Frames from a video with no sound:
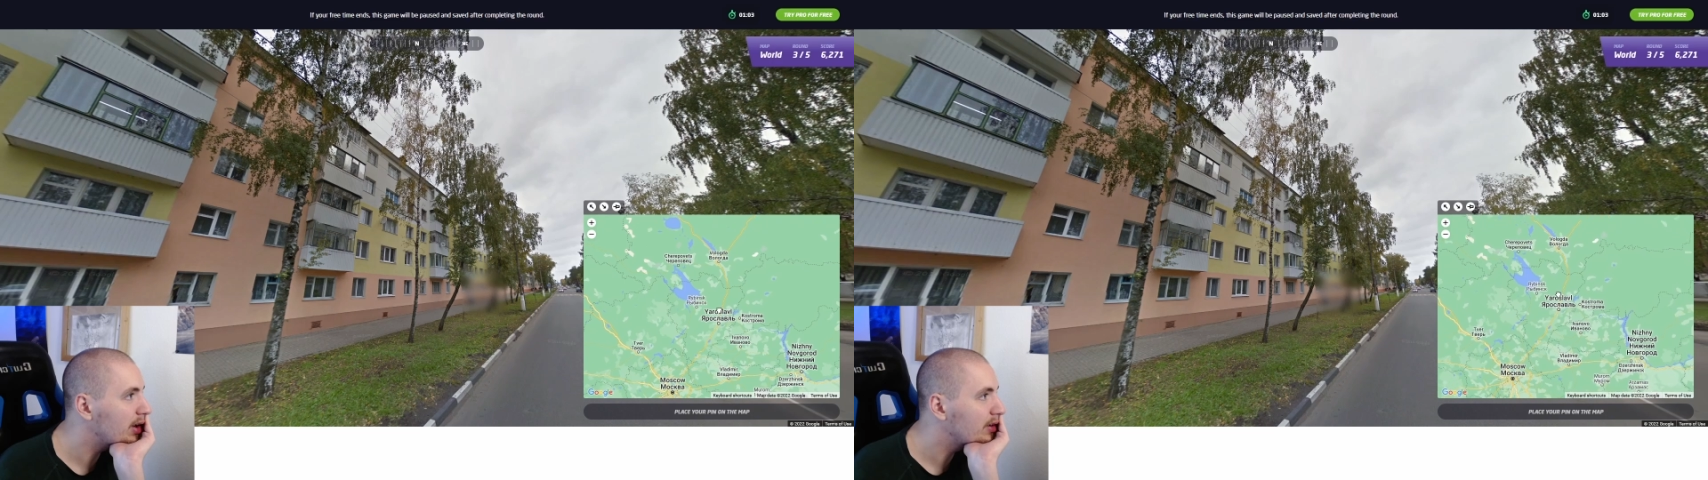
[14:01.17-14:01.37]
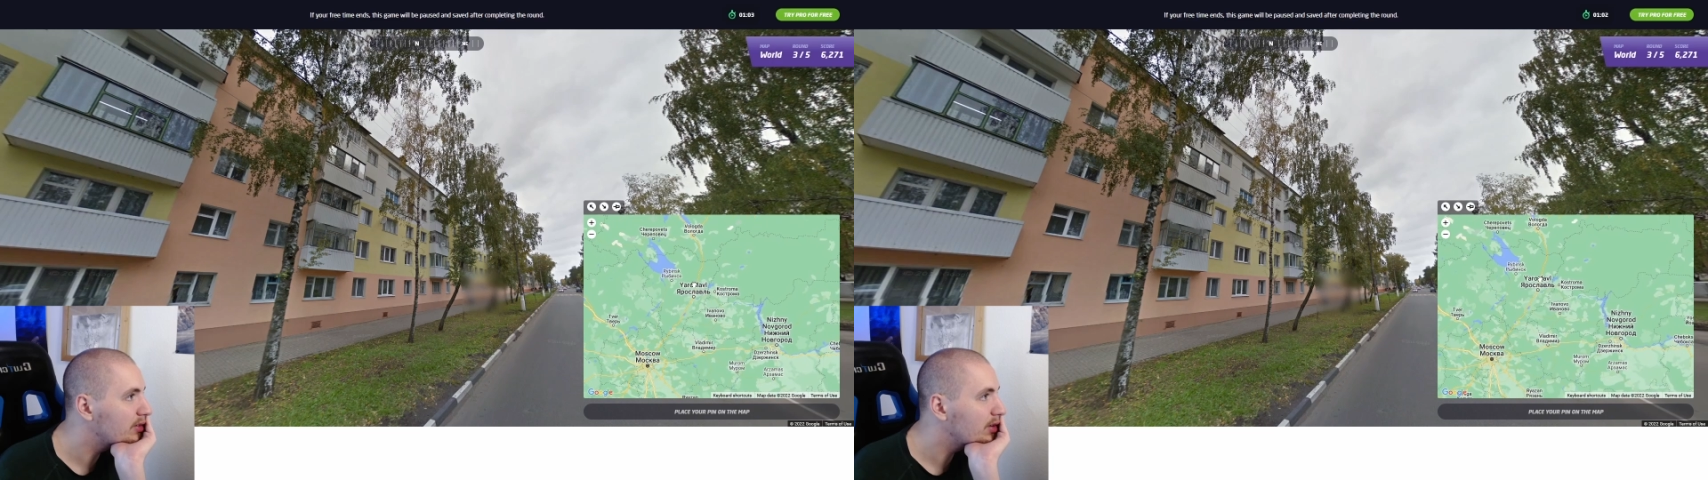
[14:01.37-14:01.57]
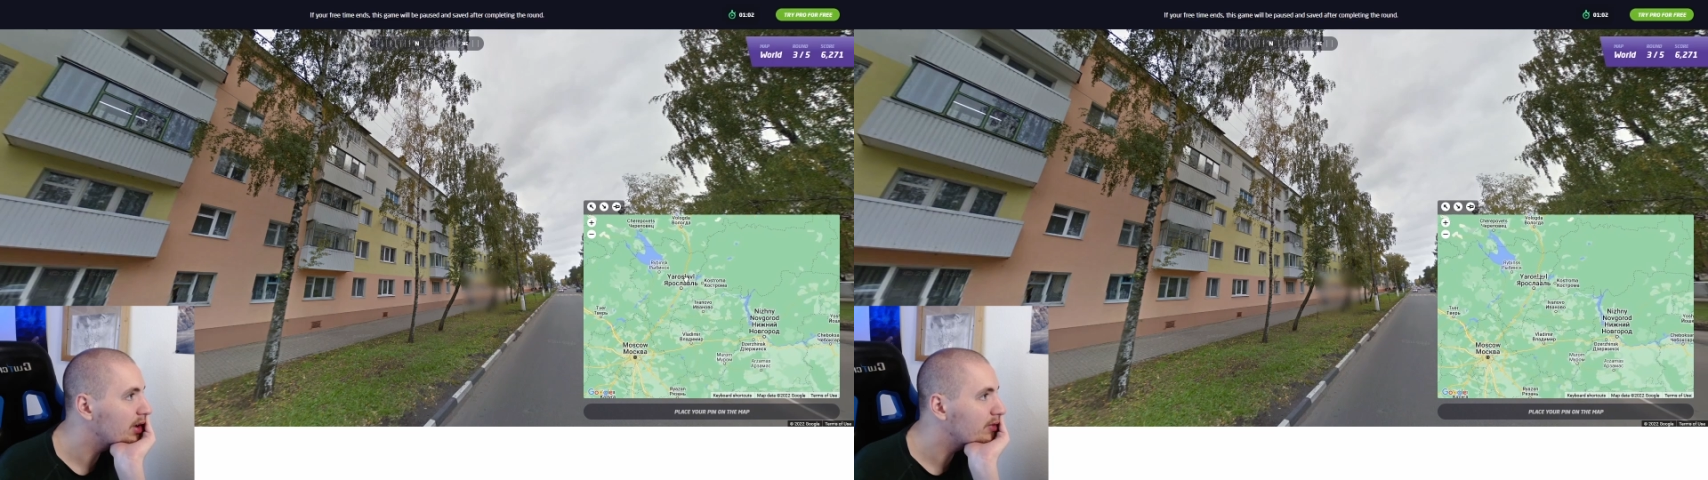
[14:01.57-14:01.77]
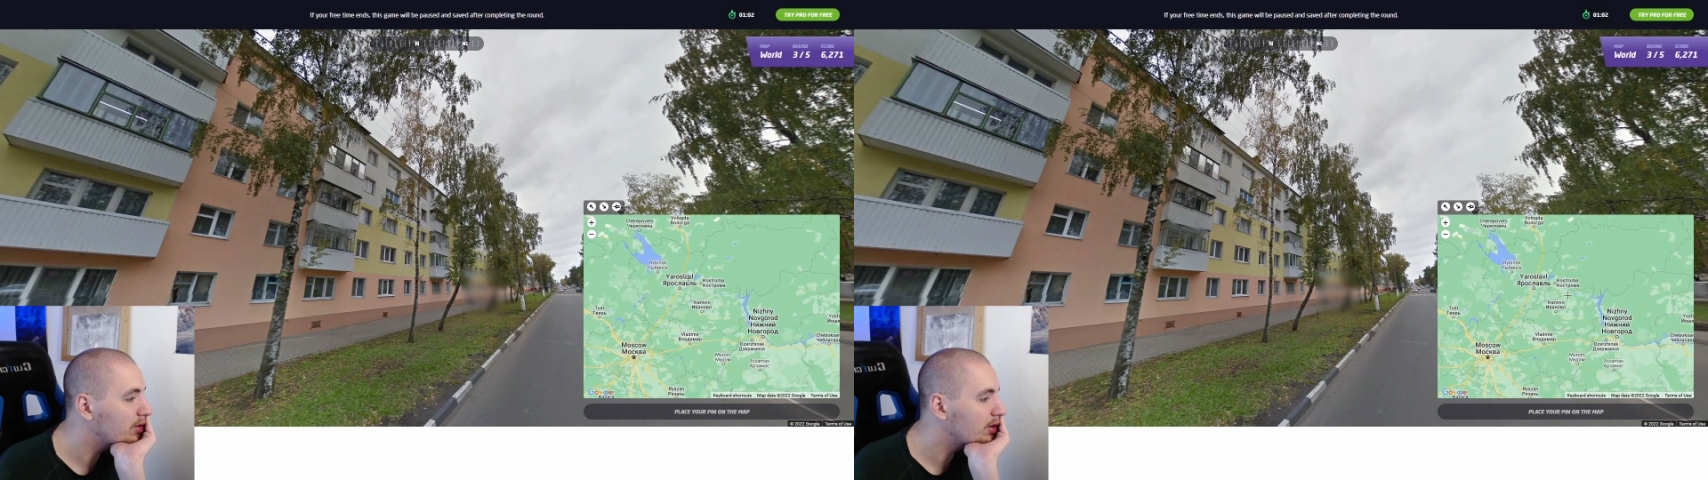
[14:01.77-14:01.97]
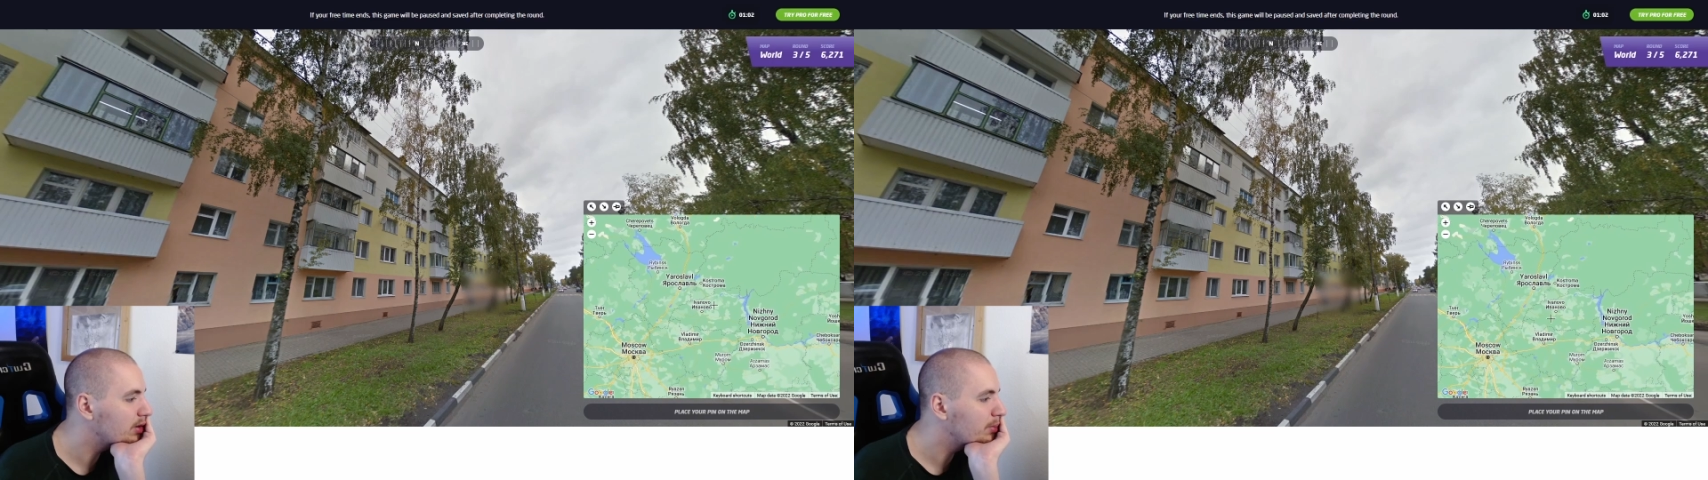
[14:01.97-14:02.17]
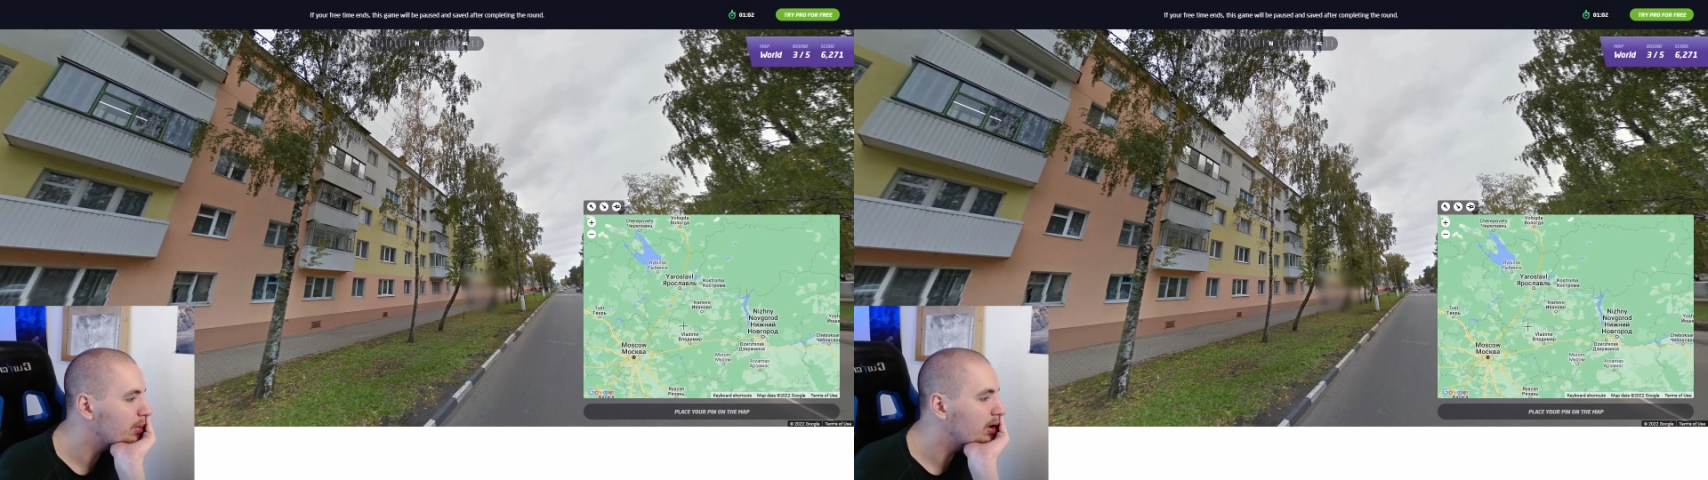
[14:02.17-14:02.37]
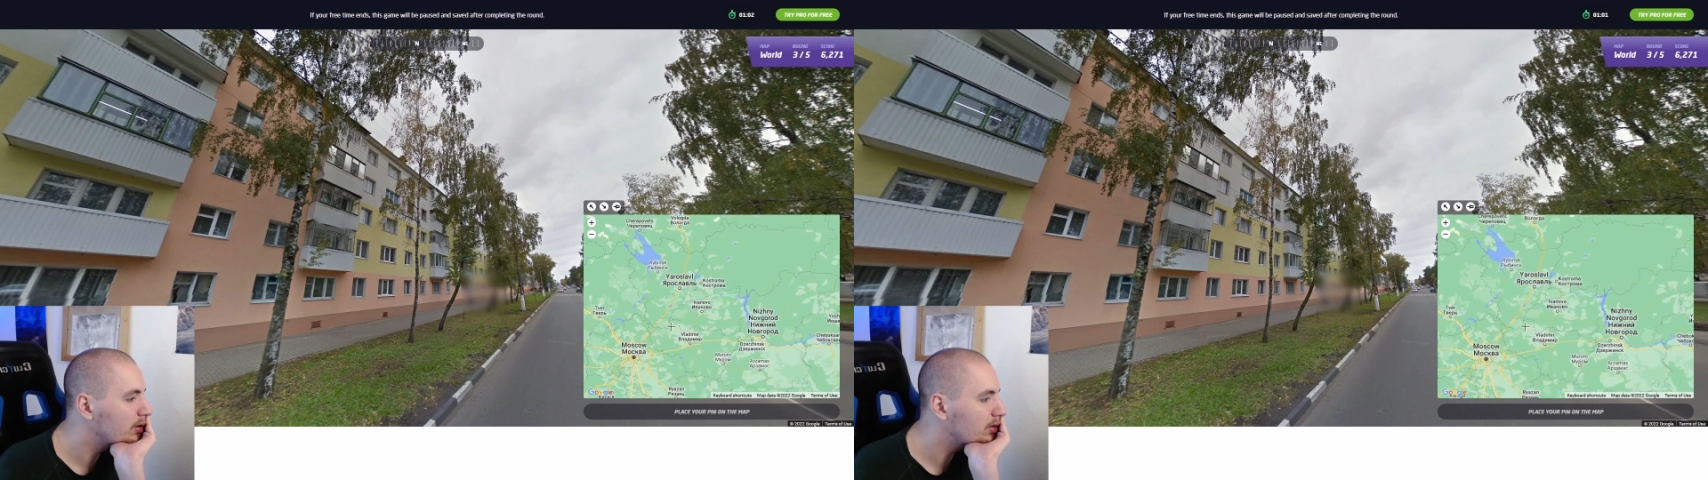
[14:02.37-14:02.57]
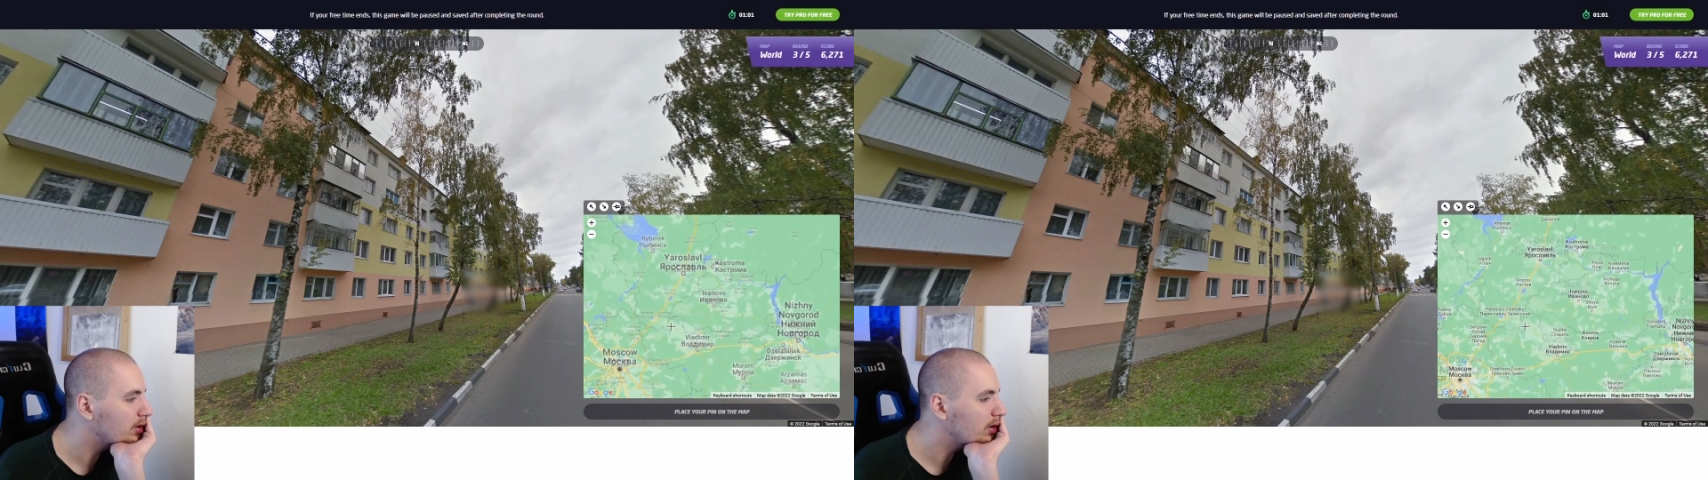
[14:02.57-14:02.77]
I still have another
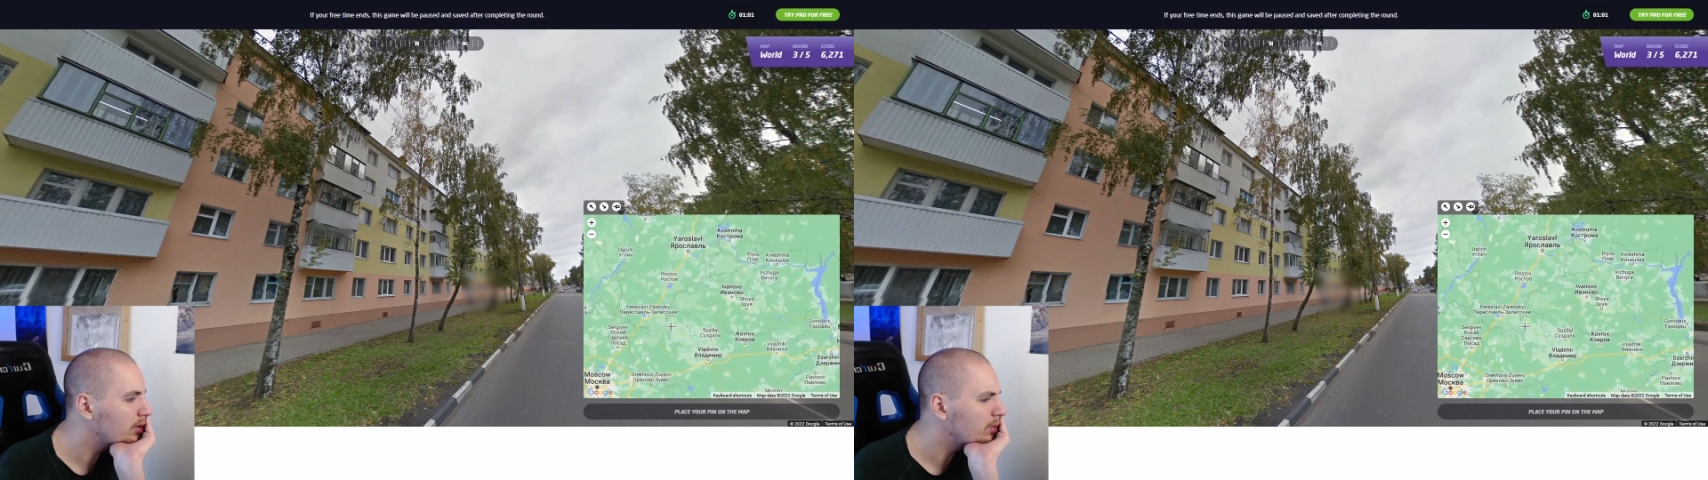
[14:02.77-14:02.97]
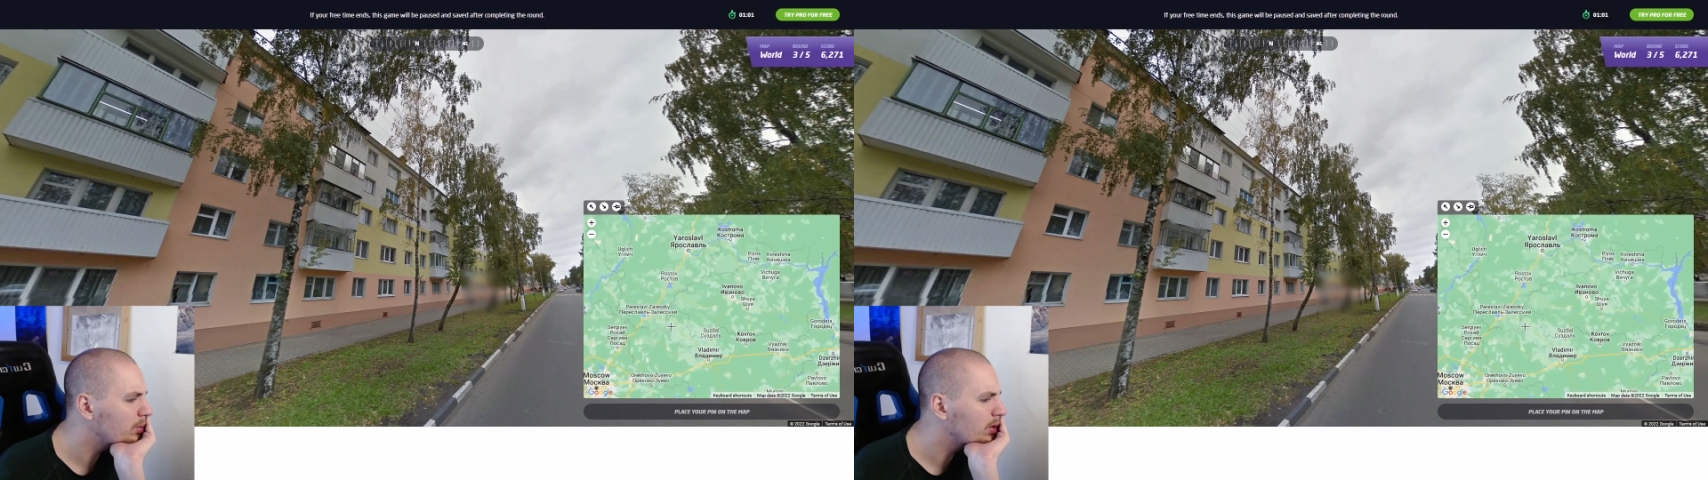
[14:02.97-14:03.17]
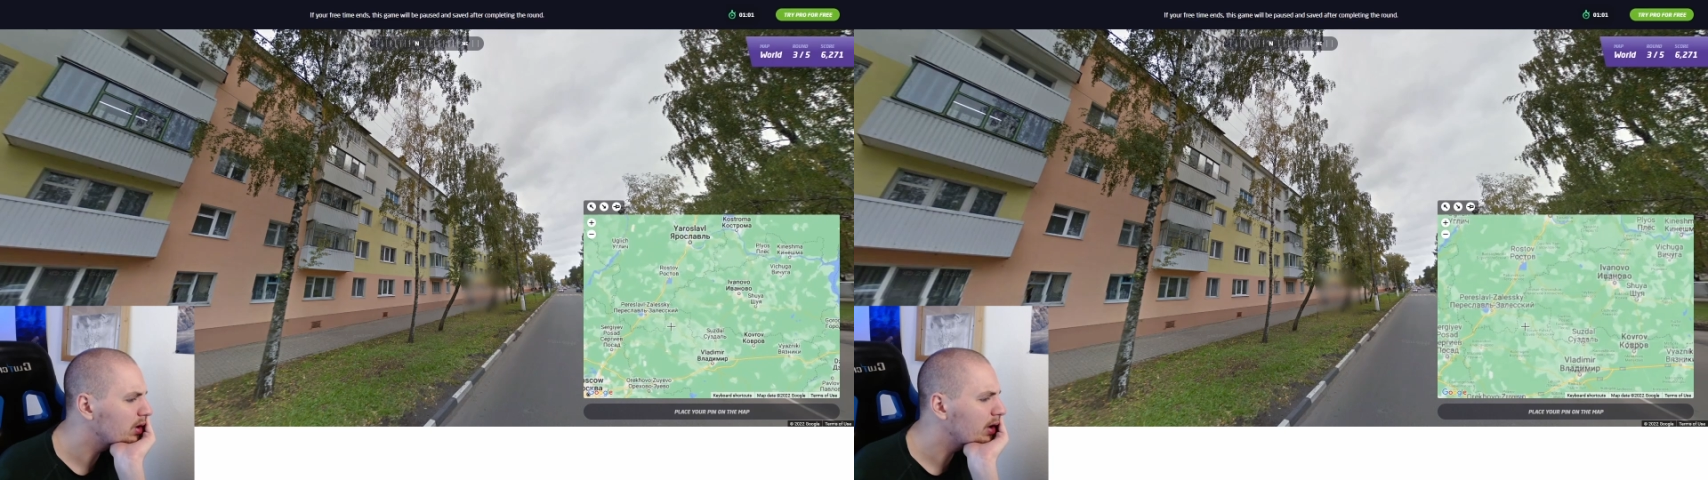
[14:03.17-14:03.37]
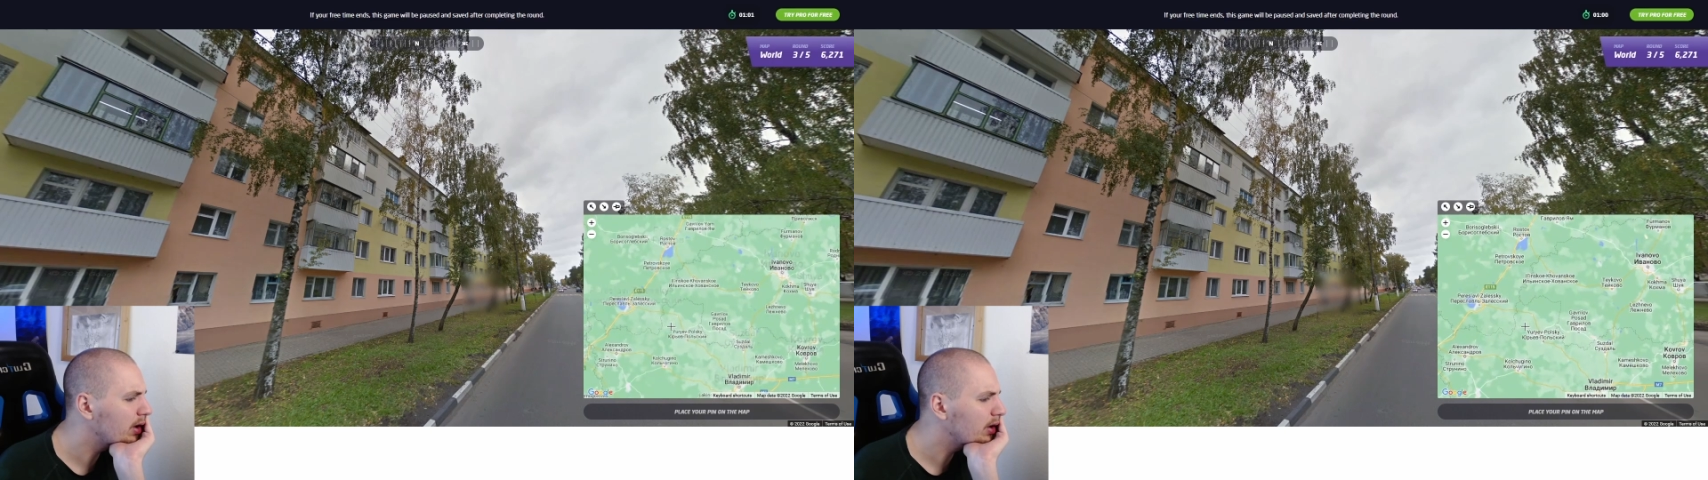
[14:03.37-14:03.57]
minute to go, weirdly.